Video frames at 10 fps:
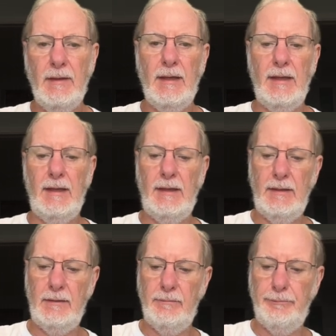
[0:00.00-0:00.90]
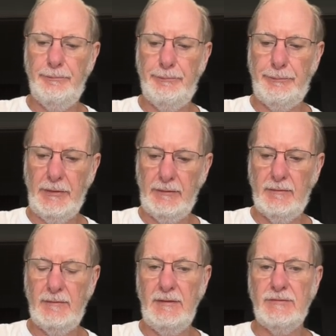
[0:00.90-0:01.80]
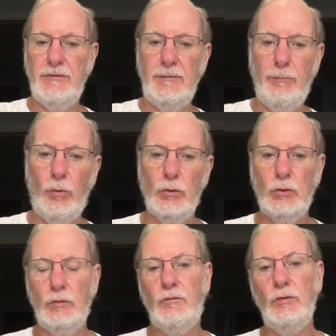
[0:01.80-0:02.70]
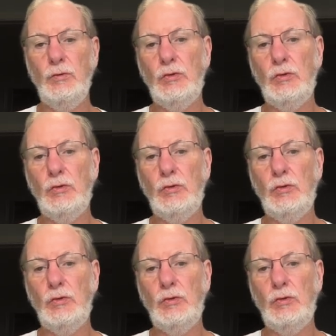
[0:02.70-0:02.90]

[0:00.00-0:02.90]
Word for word: And, but it's very important for you